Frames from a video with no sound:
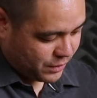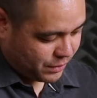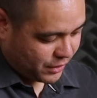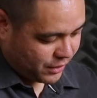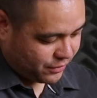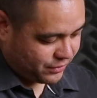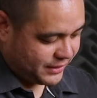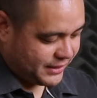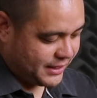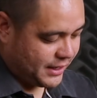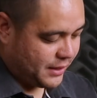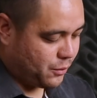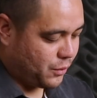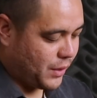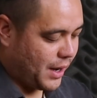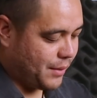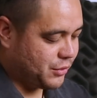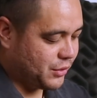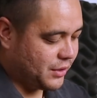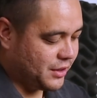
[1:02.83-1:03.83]
purfling that
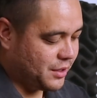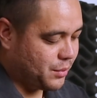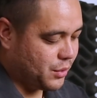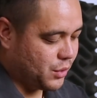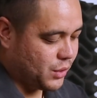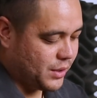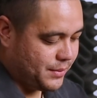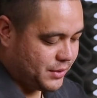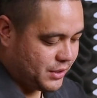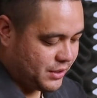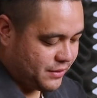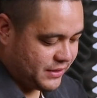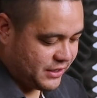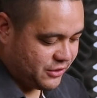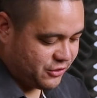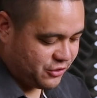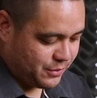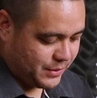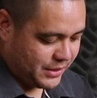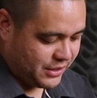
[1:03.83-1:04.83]
wraps around the perimeter of the
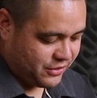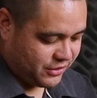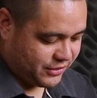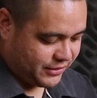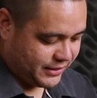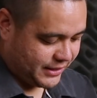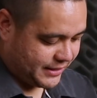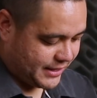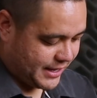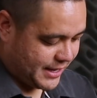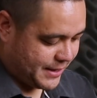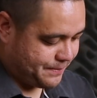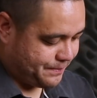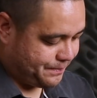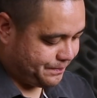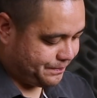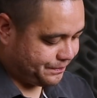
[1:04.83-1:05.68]
instrument, just like that.